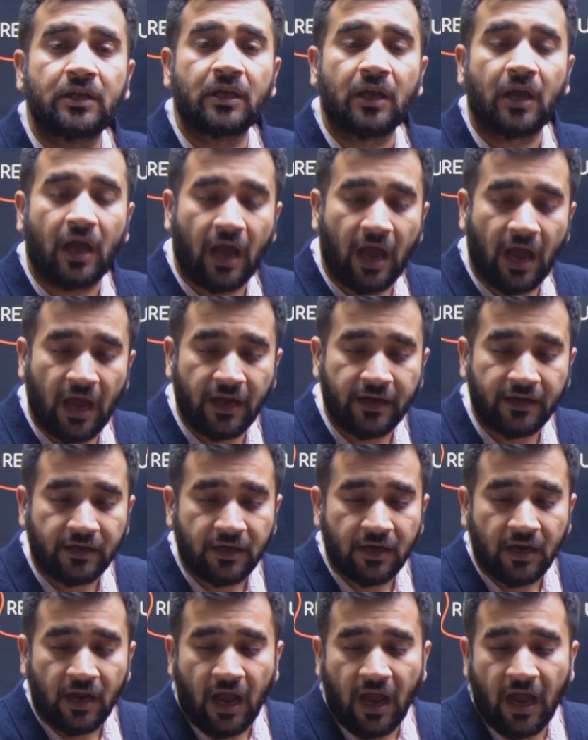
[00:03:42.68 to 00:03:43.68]
are
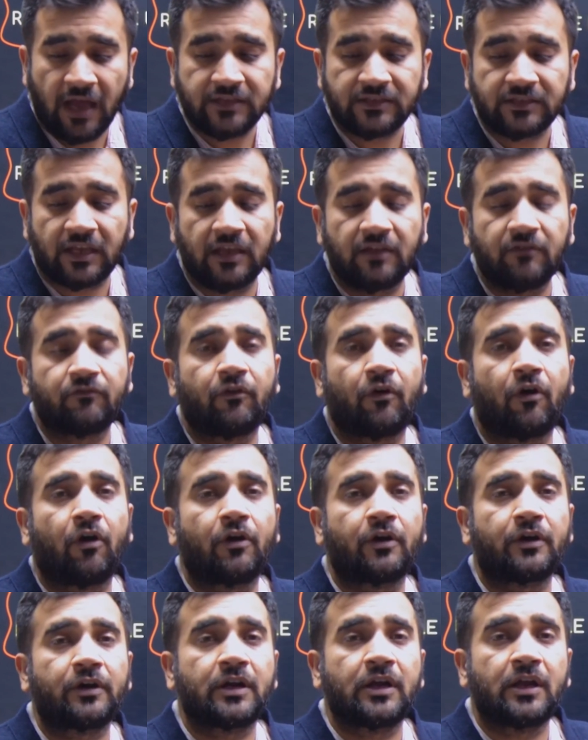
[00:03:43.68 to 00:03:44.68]
asking
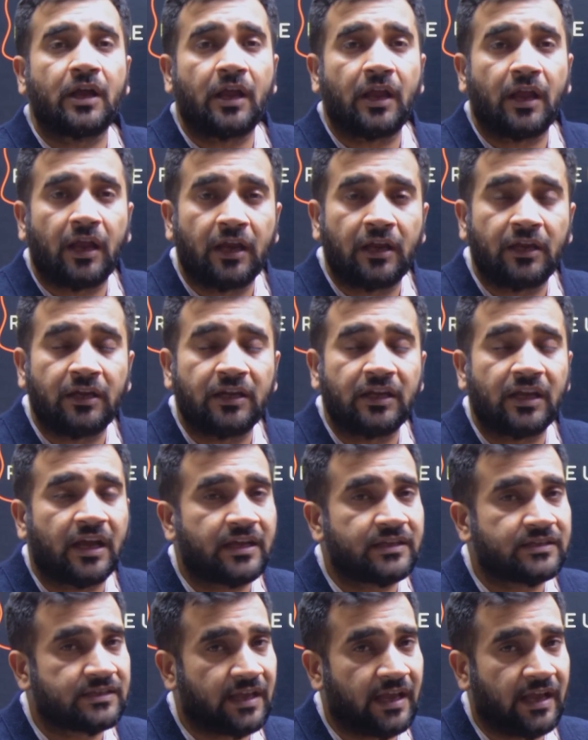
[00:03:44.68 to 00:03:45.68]
for
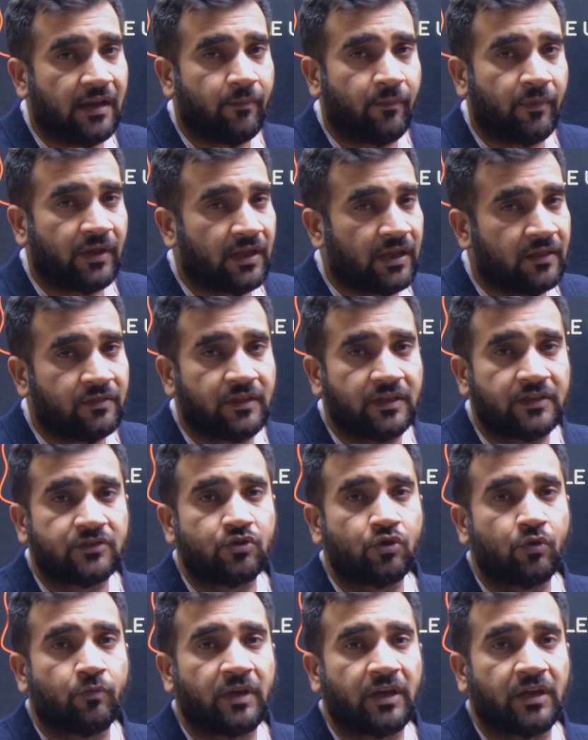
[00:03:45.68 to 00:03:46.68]
India's help in this
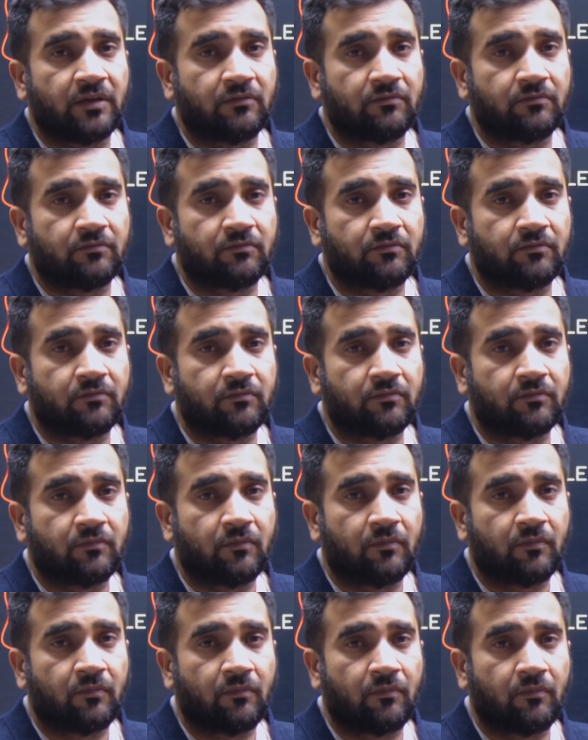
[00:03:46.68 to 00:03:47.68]
domain.
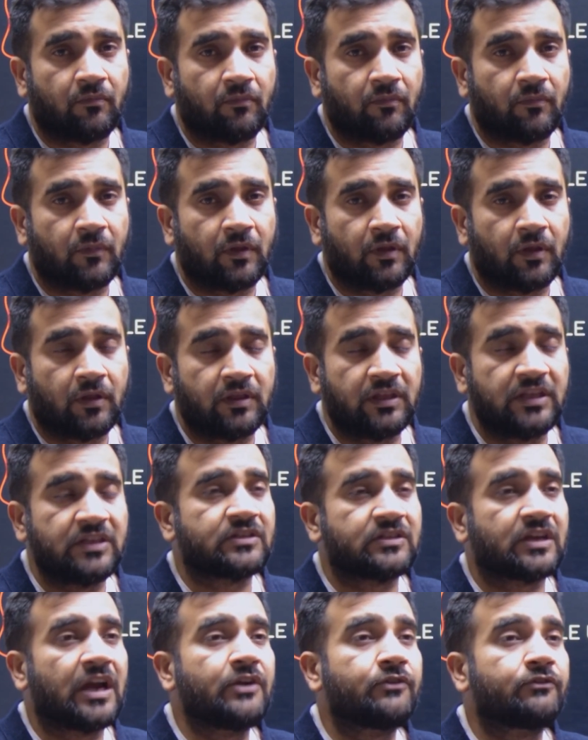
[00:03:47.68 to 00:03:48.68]
These
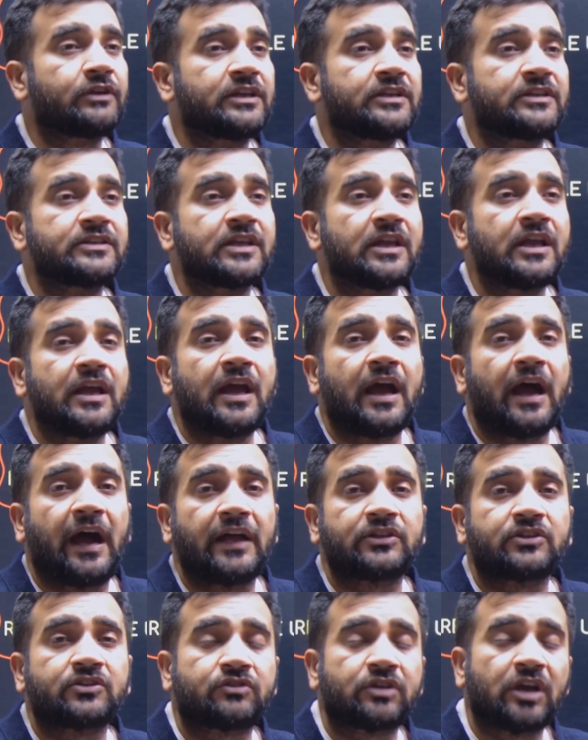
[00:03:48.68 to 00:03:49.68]
countries are
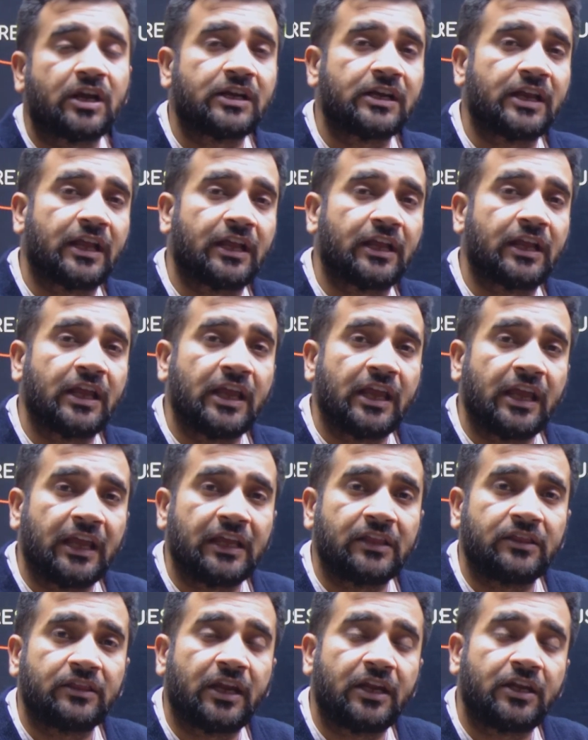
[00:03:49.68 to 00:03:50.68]
struggling
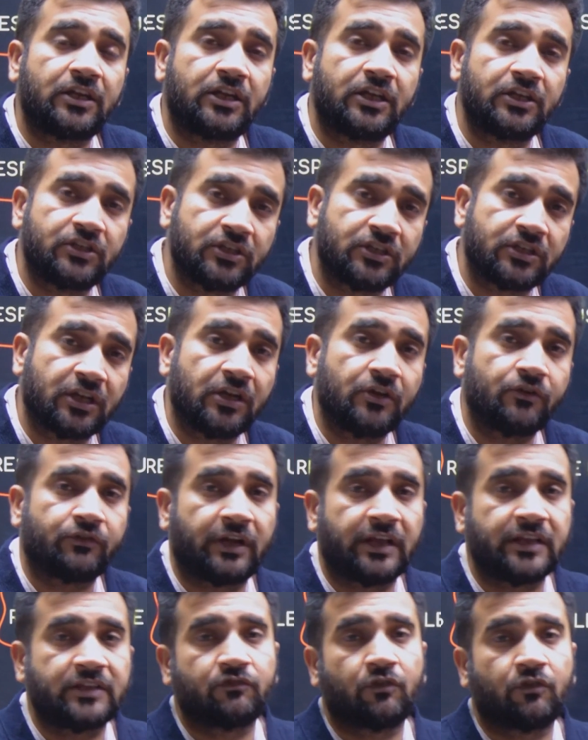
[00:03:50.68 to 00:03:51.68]
in their digital
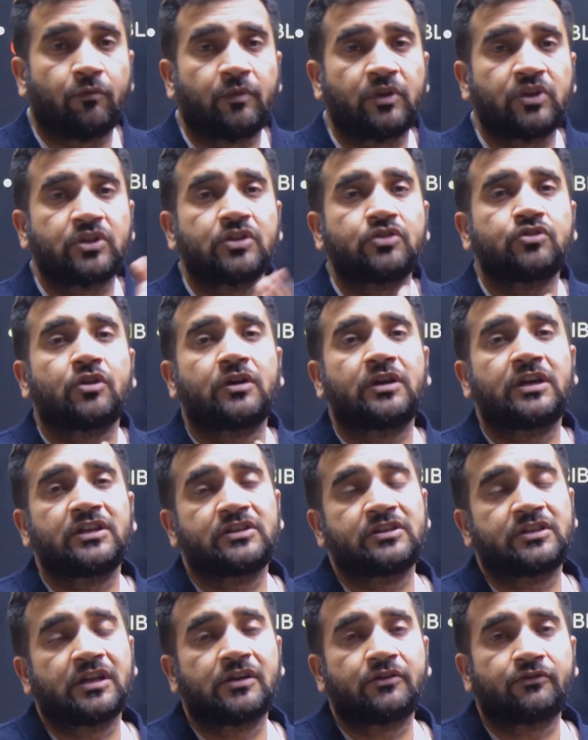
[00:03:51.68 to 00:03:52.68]
transformations or
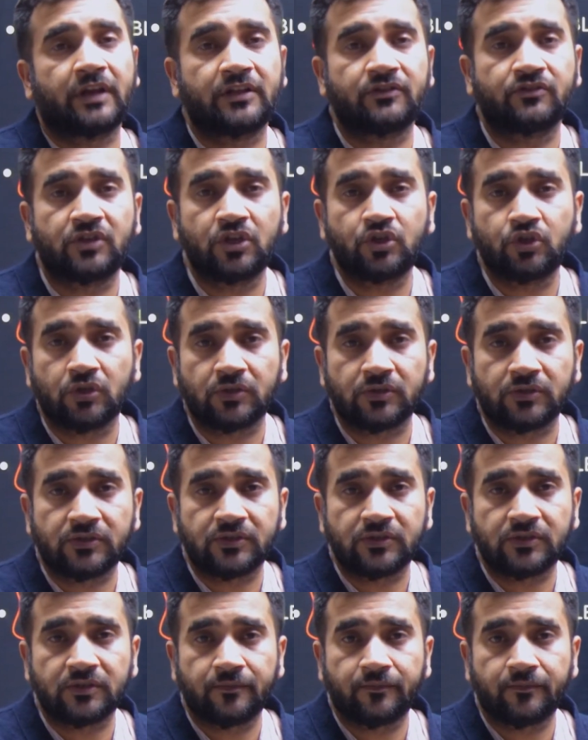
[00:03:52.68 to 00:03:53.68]
digital transitions.